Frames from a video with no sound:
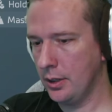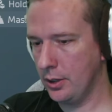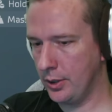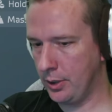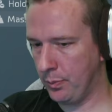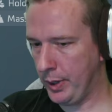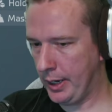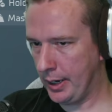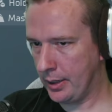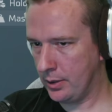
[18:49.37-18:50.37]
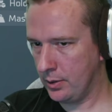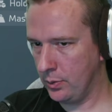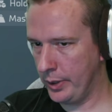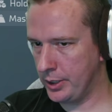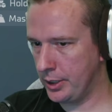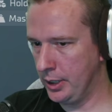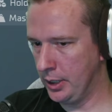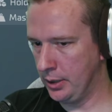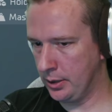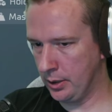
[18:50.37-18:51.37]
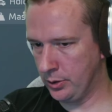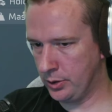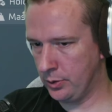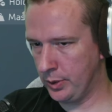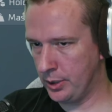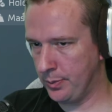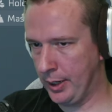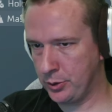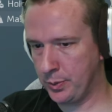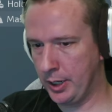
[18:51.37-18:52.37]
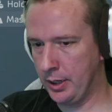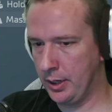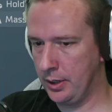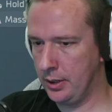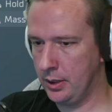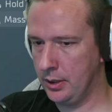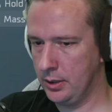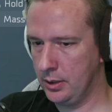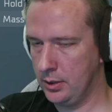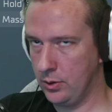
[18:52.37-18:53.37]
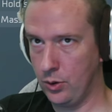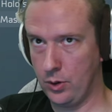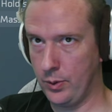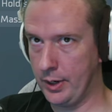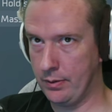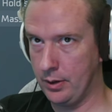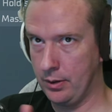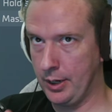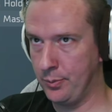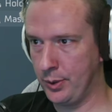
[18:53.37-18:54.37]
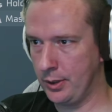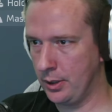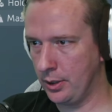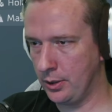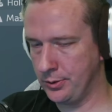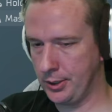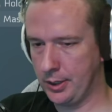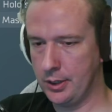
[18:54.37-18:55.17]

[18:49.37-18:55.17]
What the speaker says: you can pick which gun goes to which mouse button or whatever input you're using.